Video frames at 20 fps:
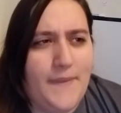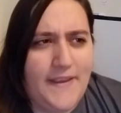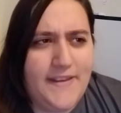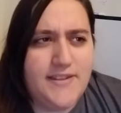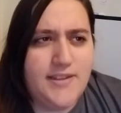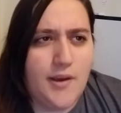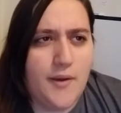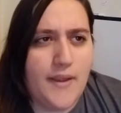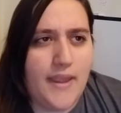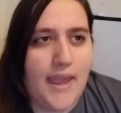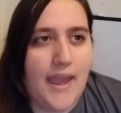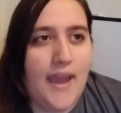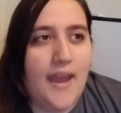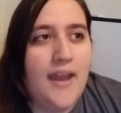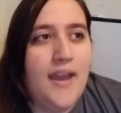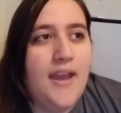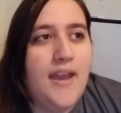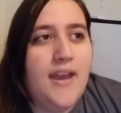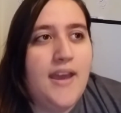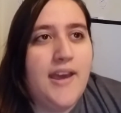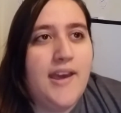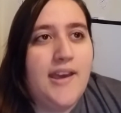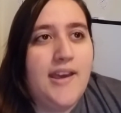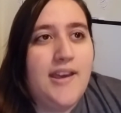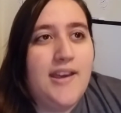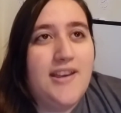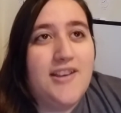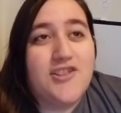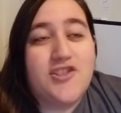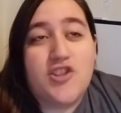so yeah.
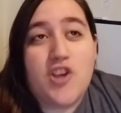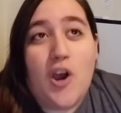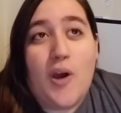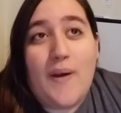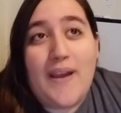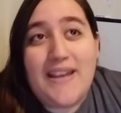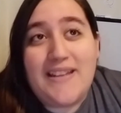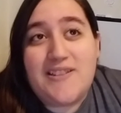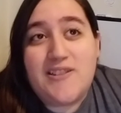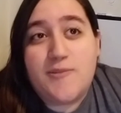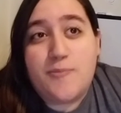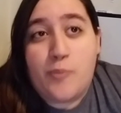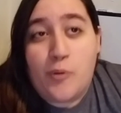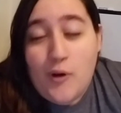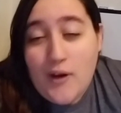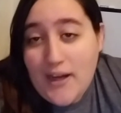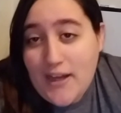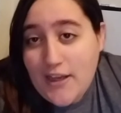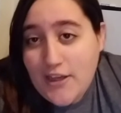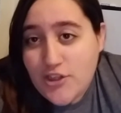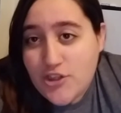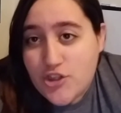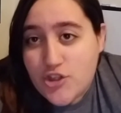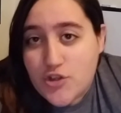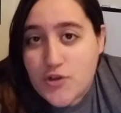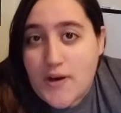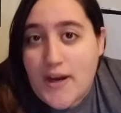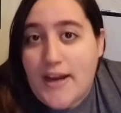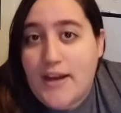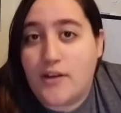So it's pretty
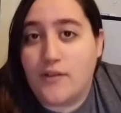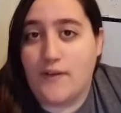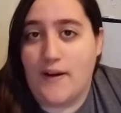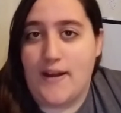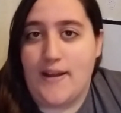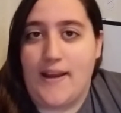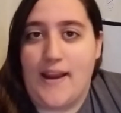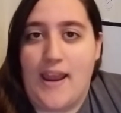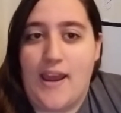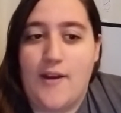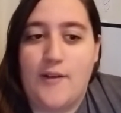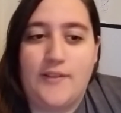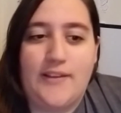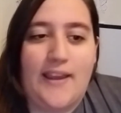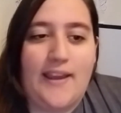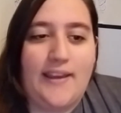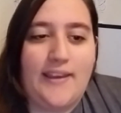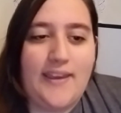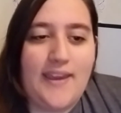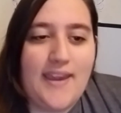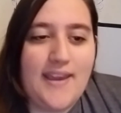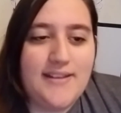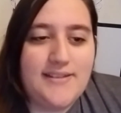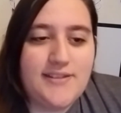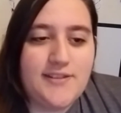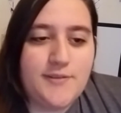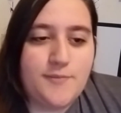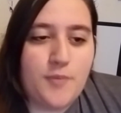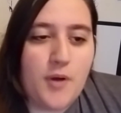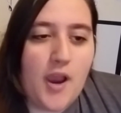straight right now. Like,
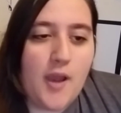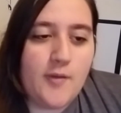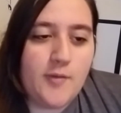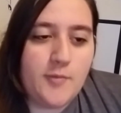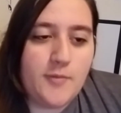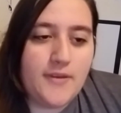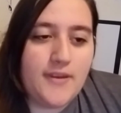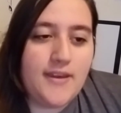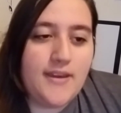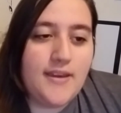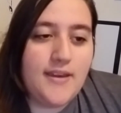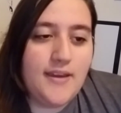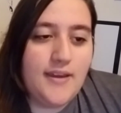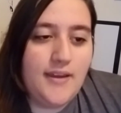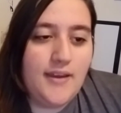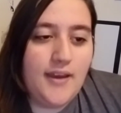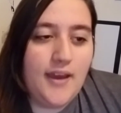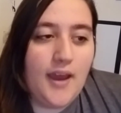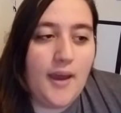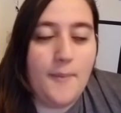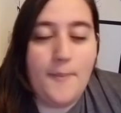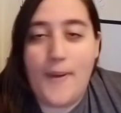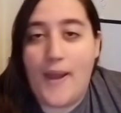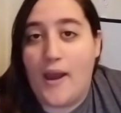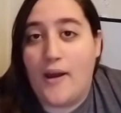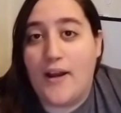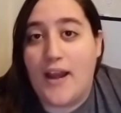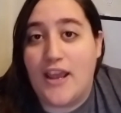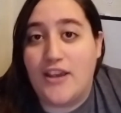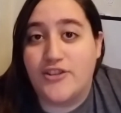it's probably
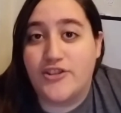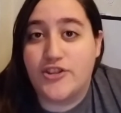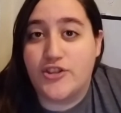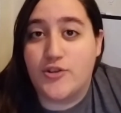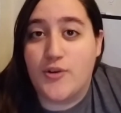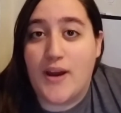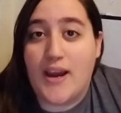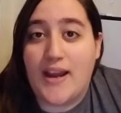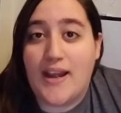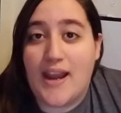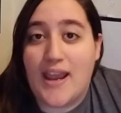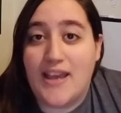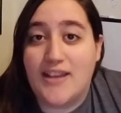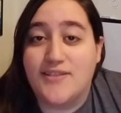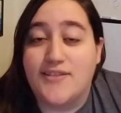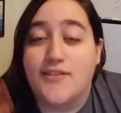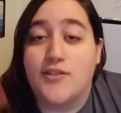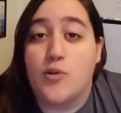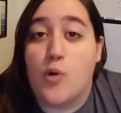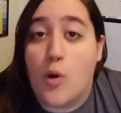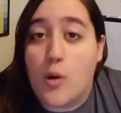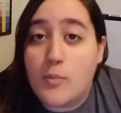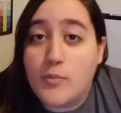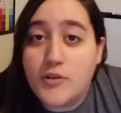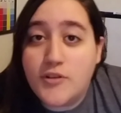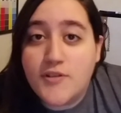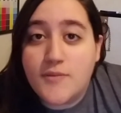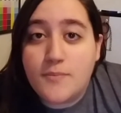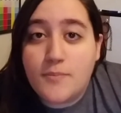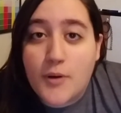about as straight as a
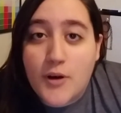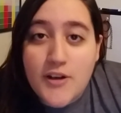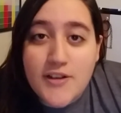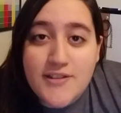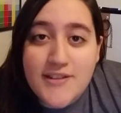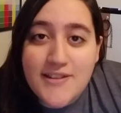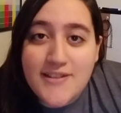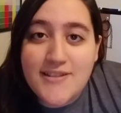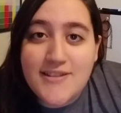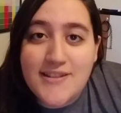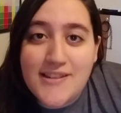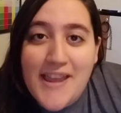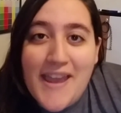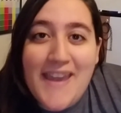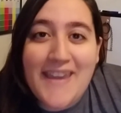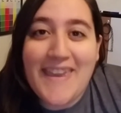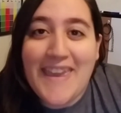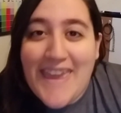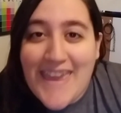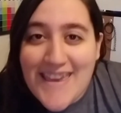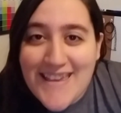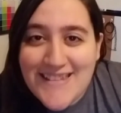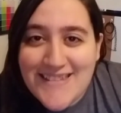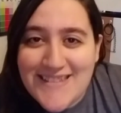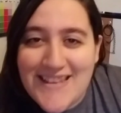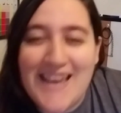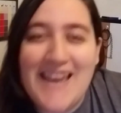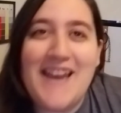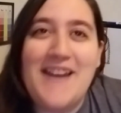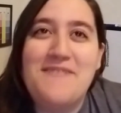normal person's leg
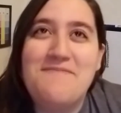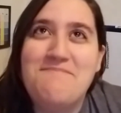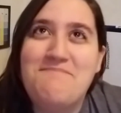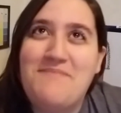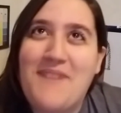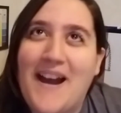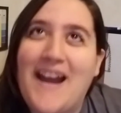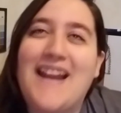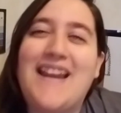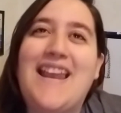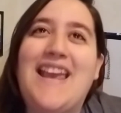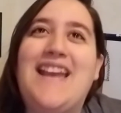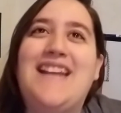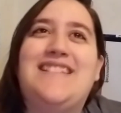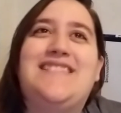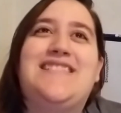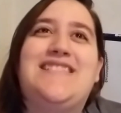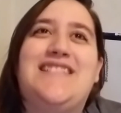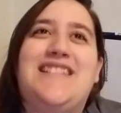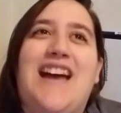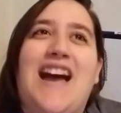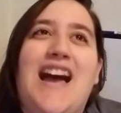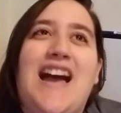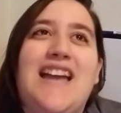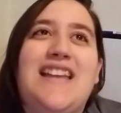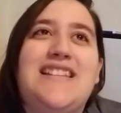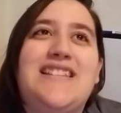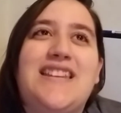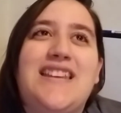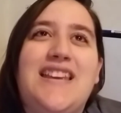is, but it's
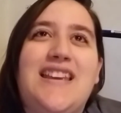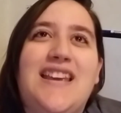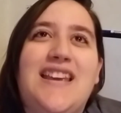not